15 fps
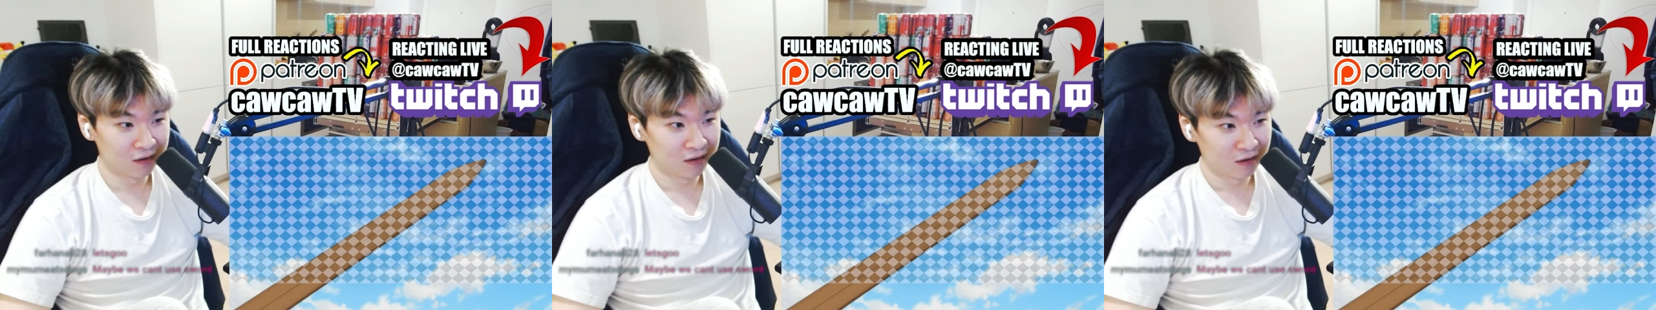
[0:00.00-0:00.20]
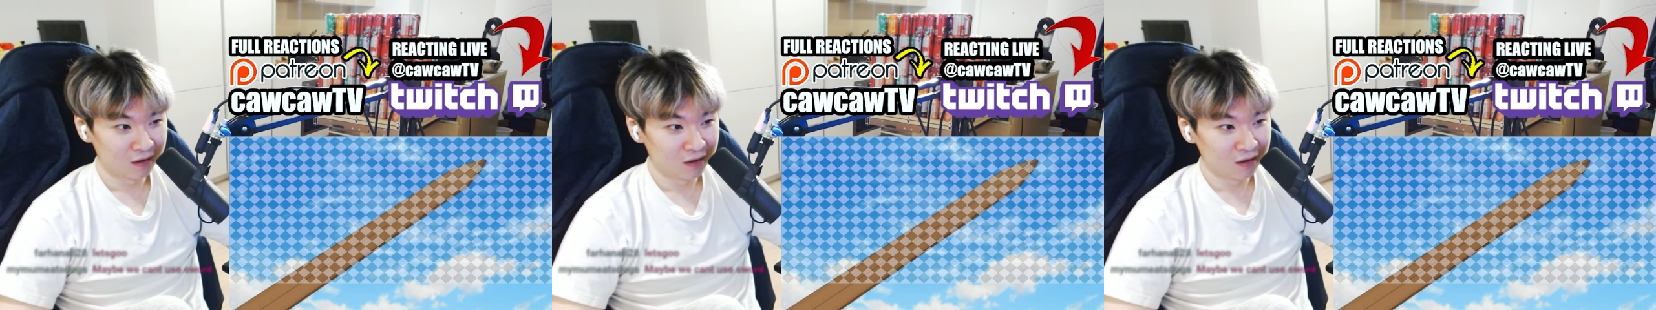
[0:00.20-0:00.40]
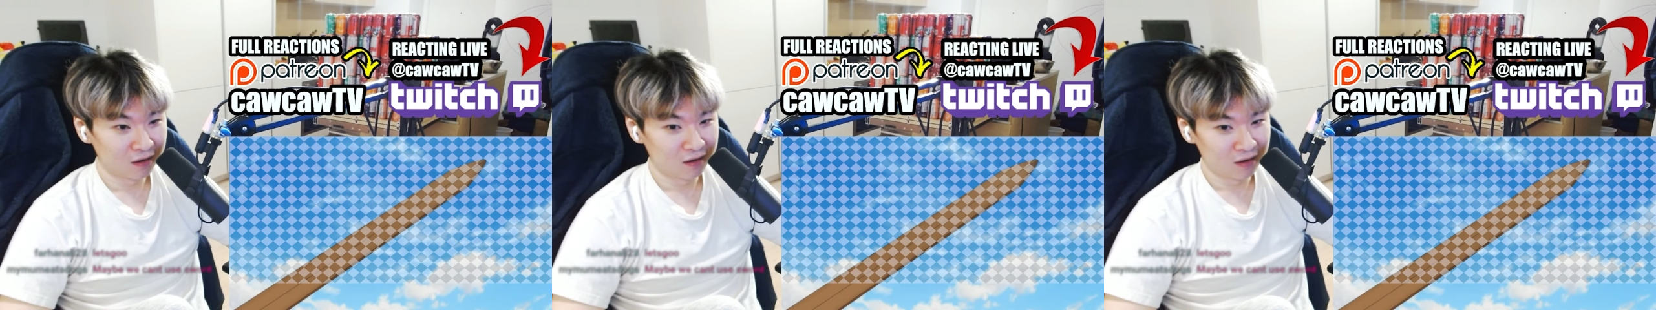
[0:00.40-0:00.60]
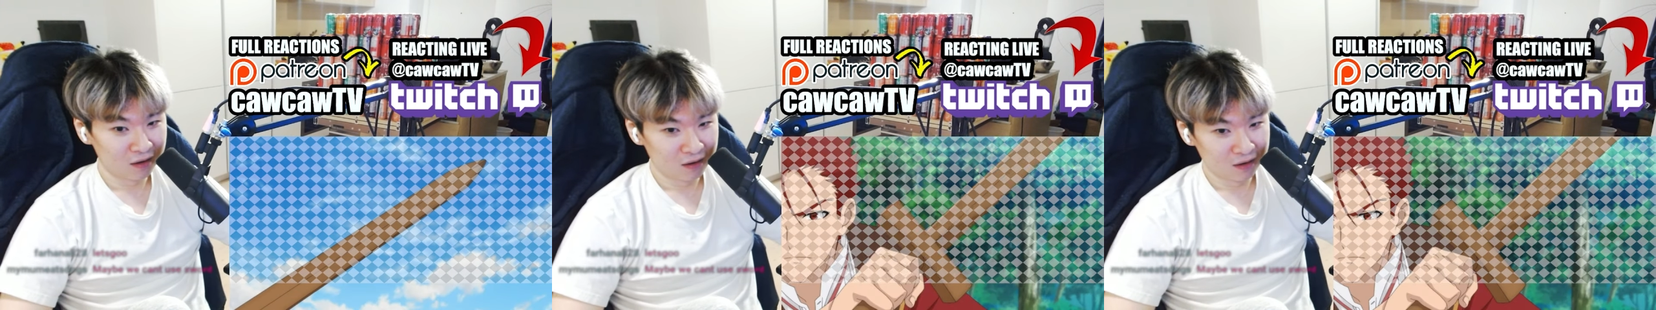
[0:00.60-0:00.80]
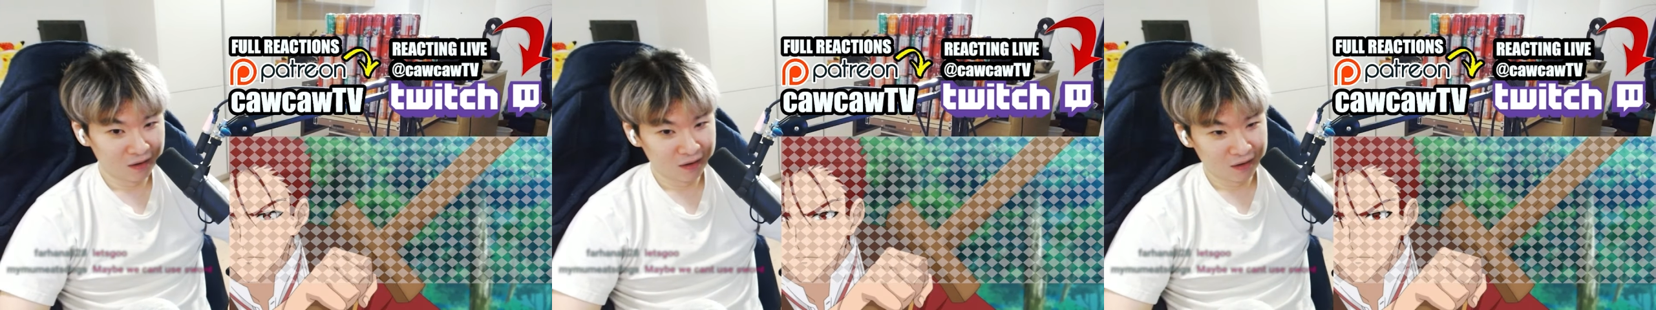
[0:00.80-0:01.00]

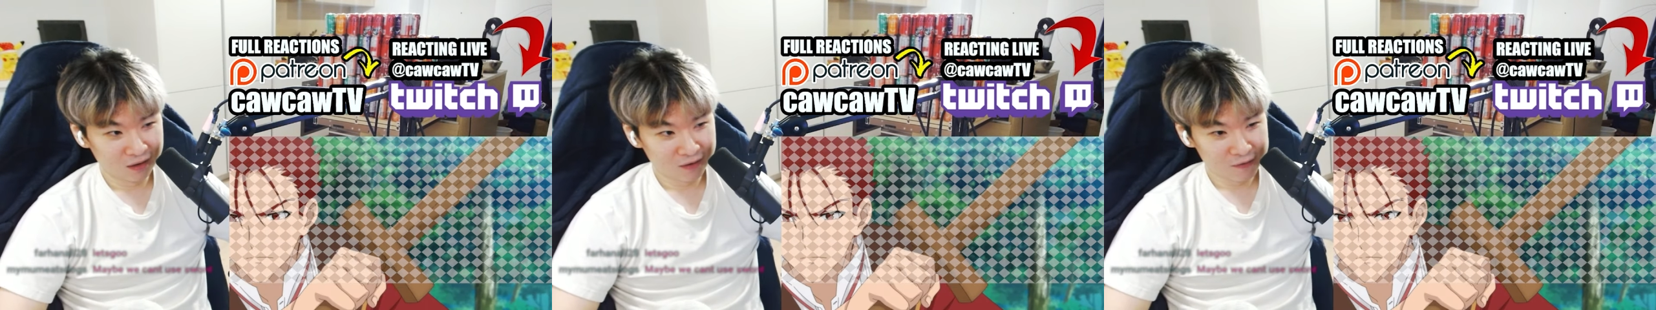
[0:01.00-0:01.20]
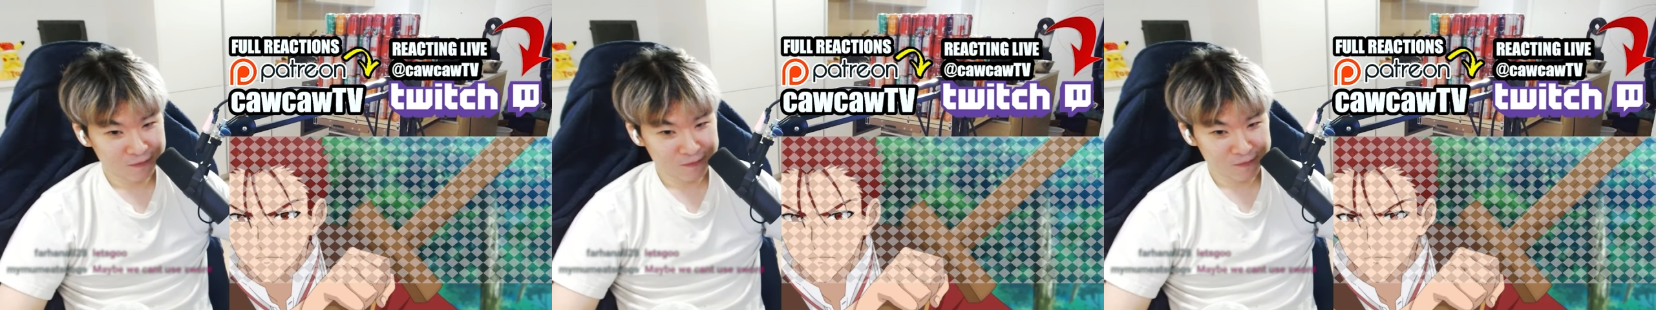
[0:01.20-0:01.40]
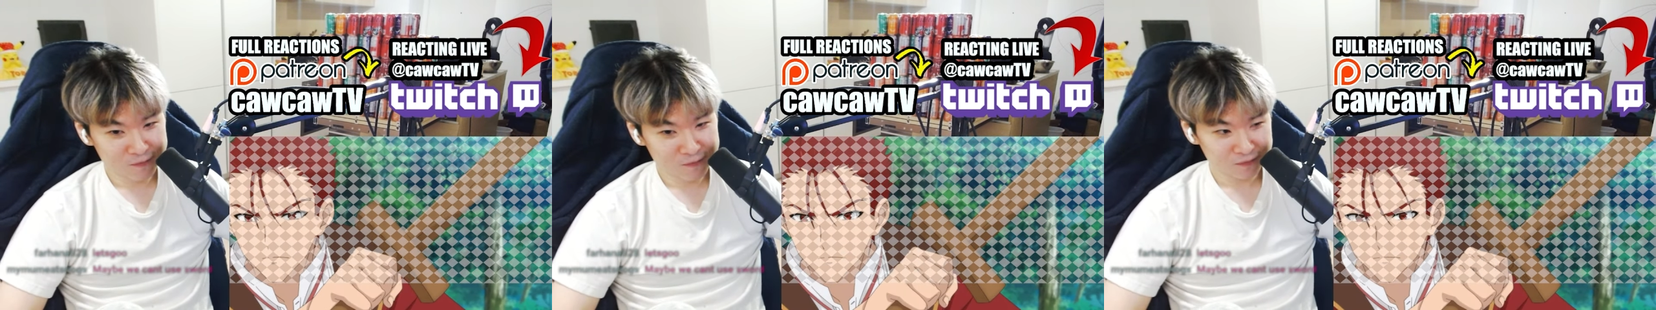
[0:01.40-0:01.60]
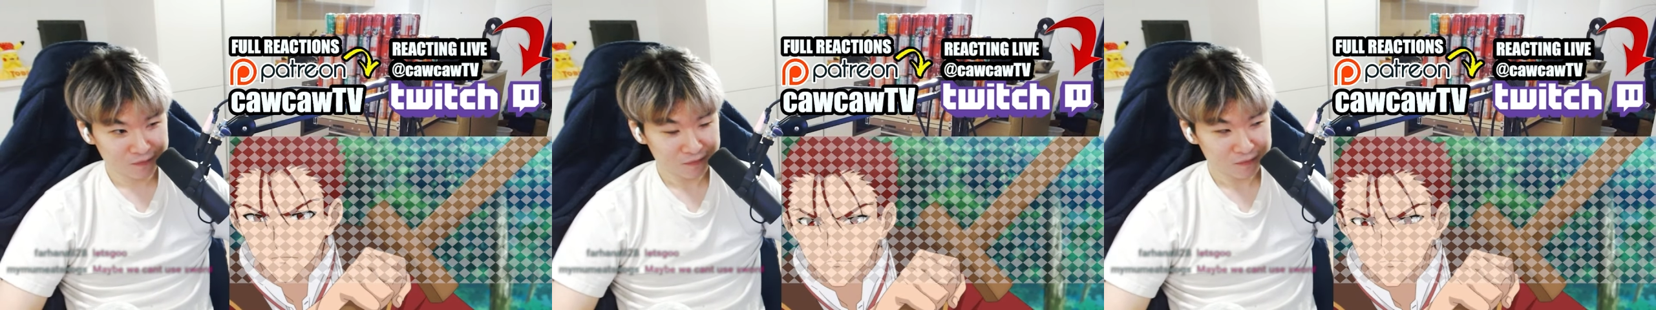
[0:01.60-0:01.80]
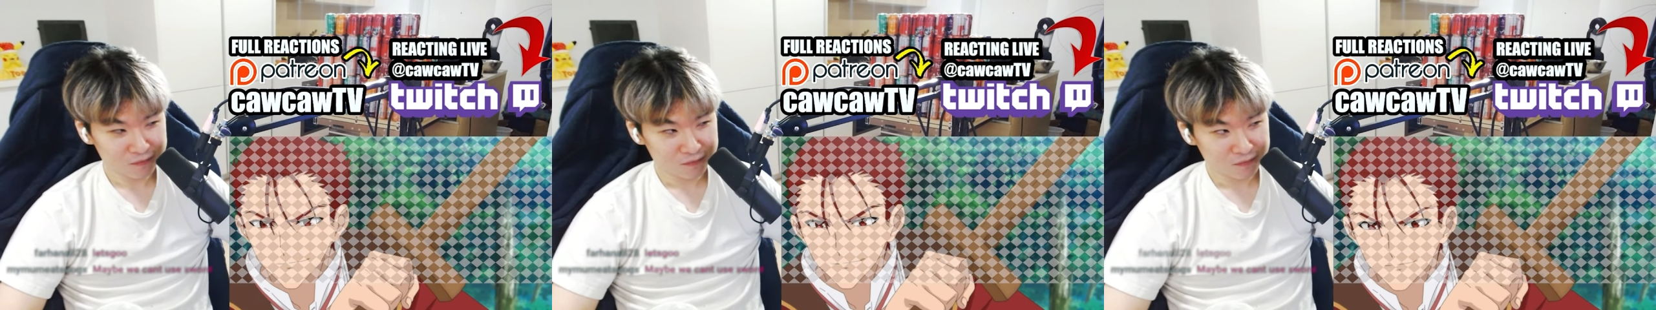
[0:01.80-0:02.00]
(no one is talking)